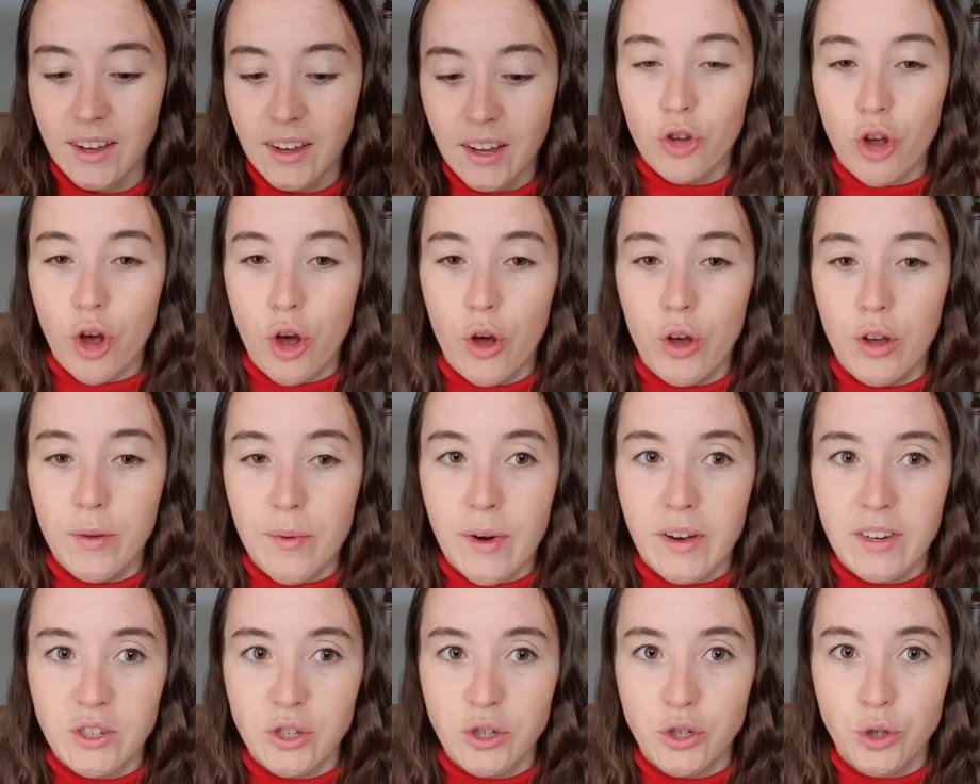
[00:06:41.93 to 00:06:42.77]
So
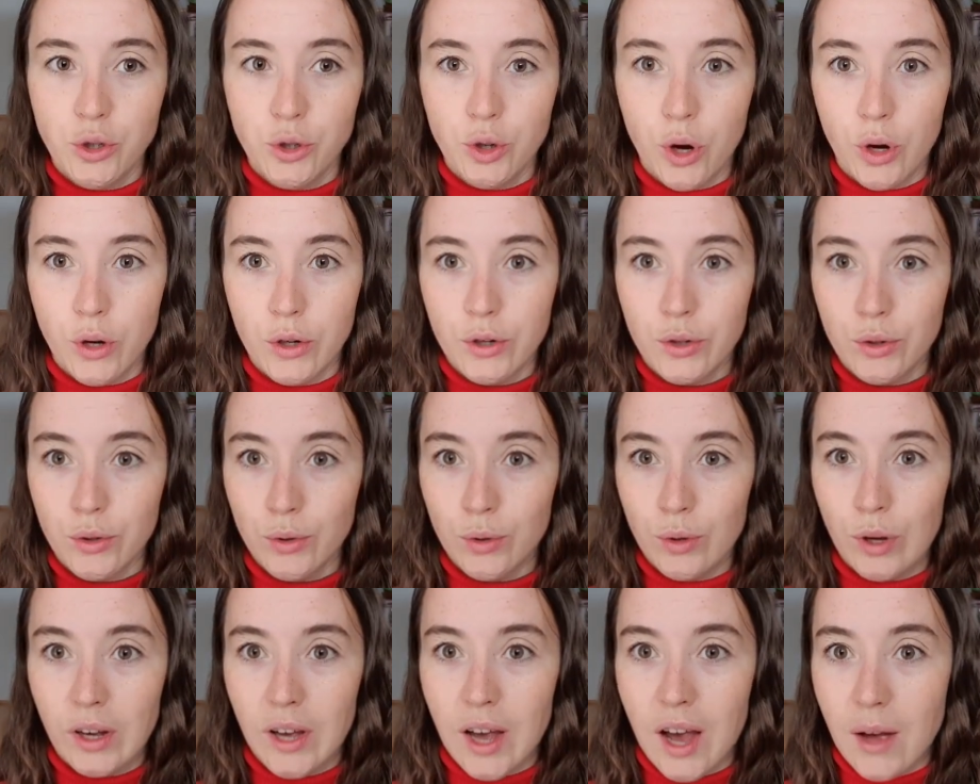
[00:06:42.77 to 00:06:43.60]
imagine you go
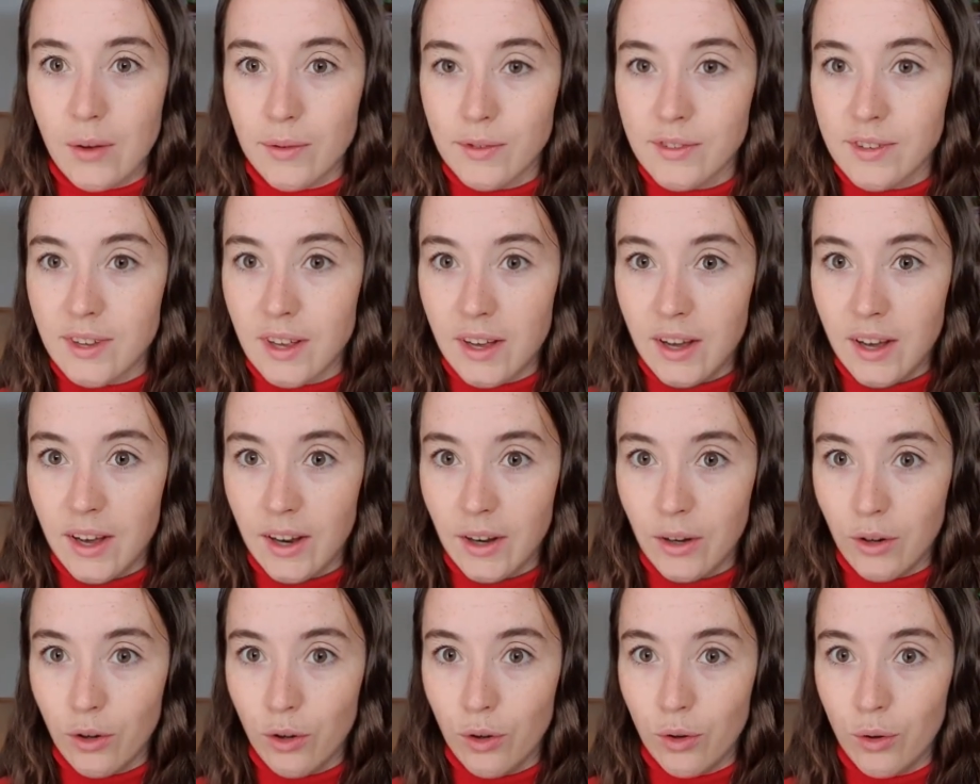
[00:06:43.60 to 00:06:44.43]
to a counselor
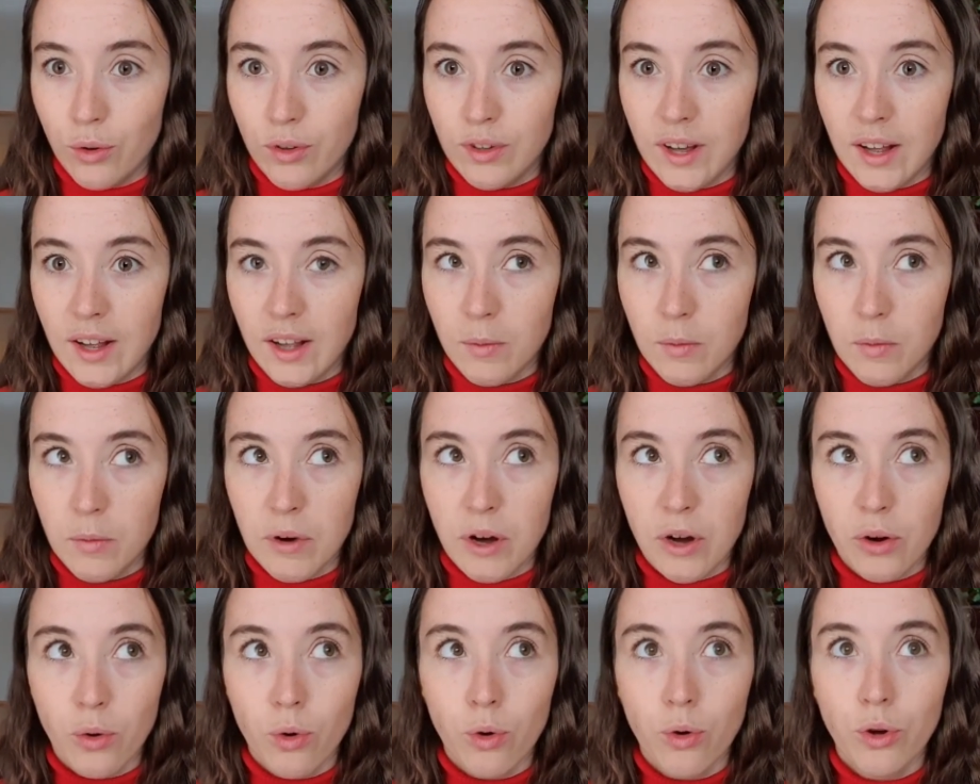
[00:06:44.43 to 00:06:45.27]
and you tell them
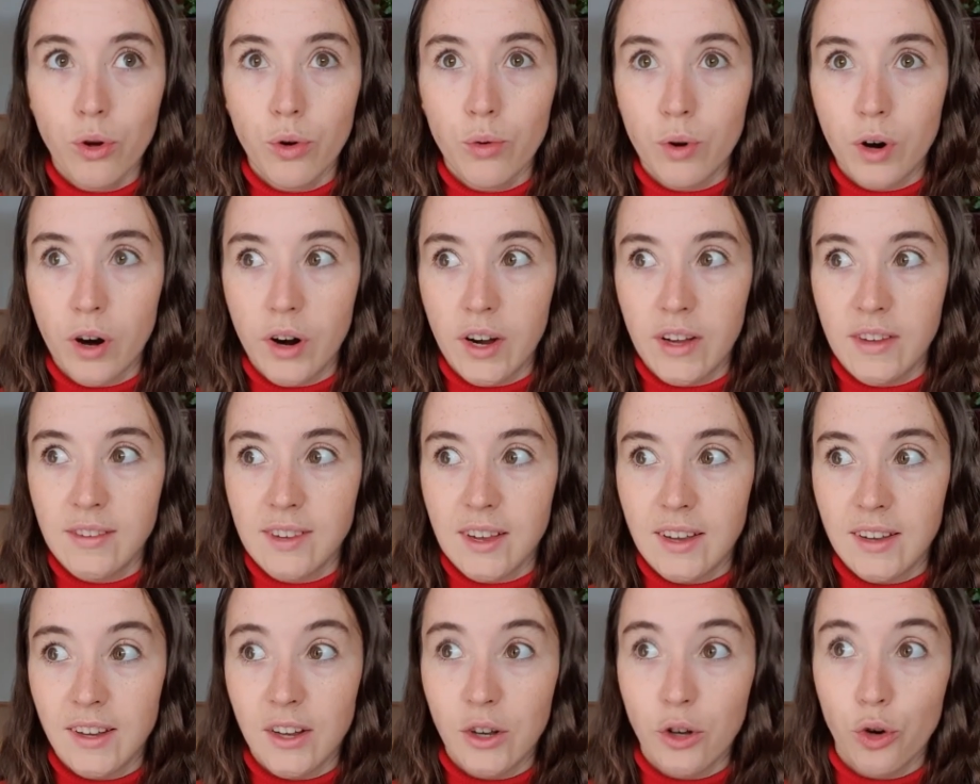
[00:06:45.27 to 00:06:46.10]
about all your worries,
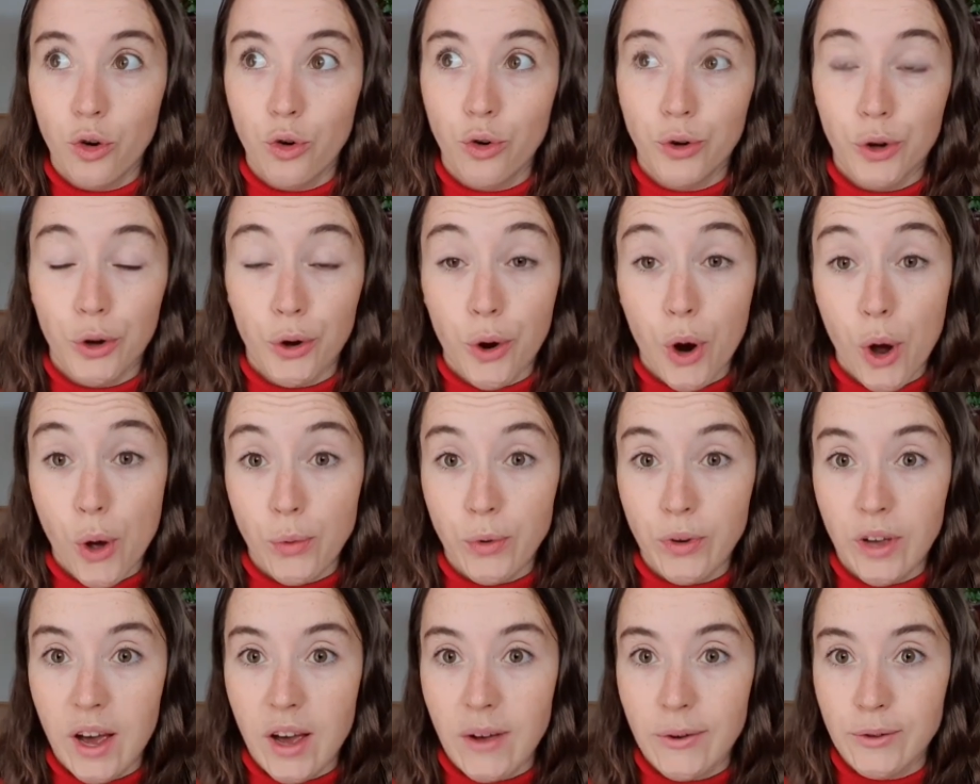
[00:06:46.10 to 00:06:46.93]
and then you're your
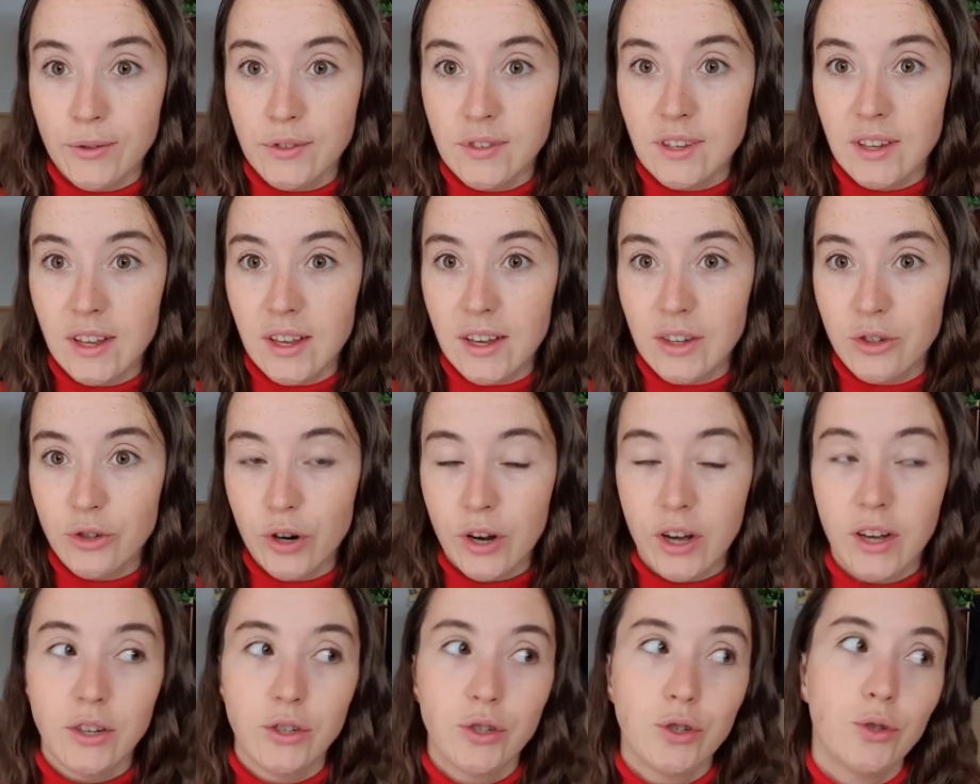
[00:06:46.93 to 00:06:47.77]
own counselor
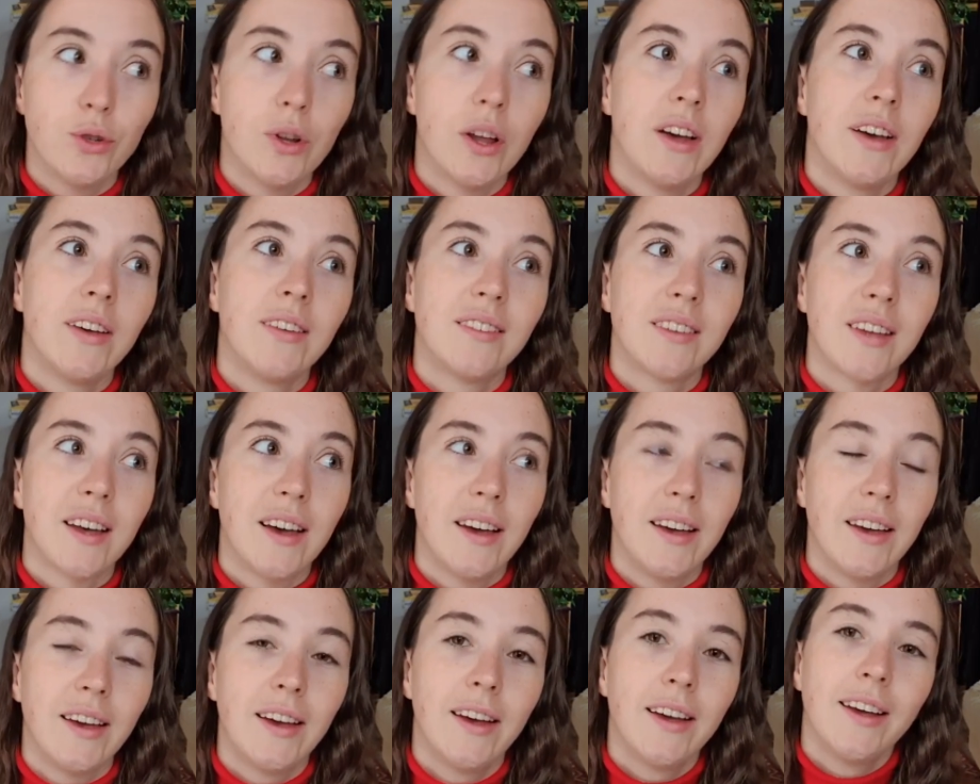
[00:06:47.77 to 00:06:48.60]
trying to like
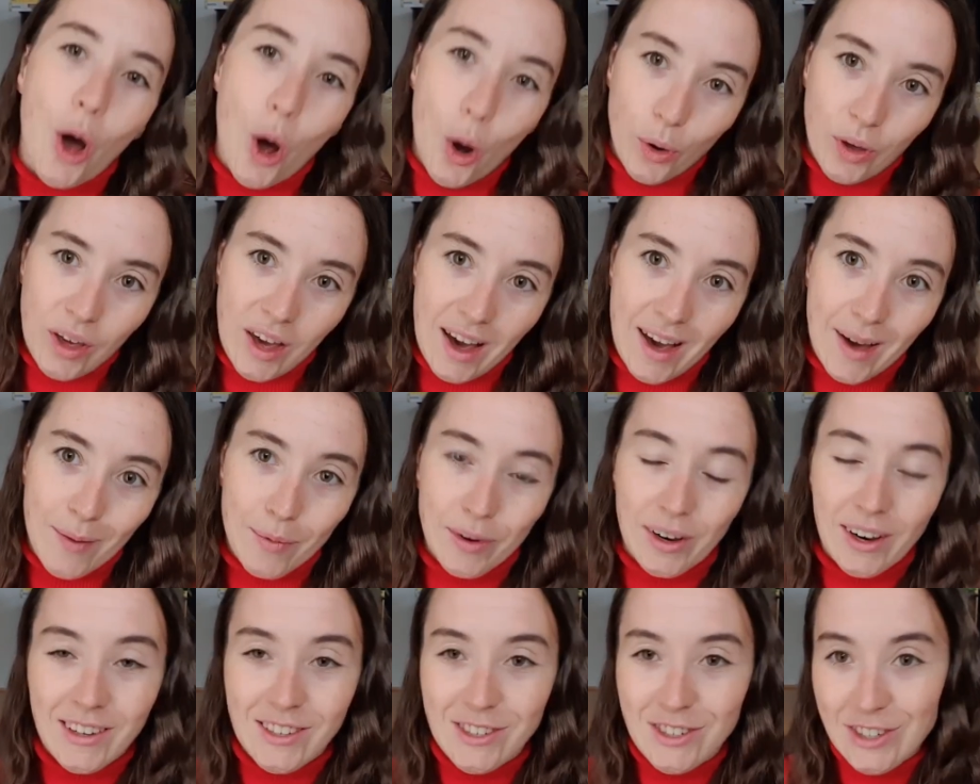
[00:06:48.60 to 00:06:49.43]
say, okay,
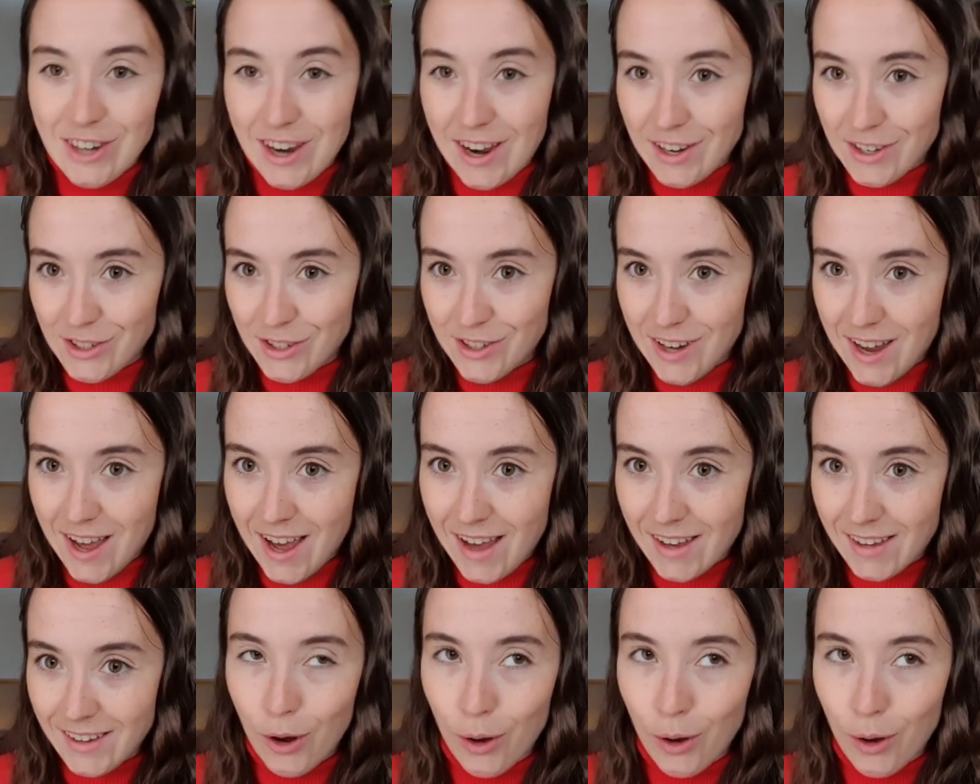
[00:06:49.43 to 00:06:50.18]
but let's change that.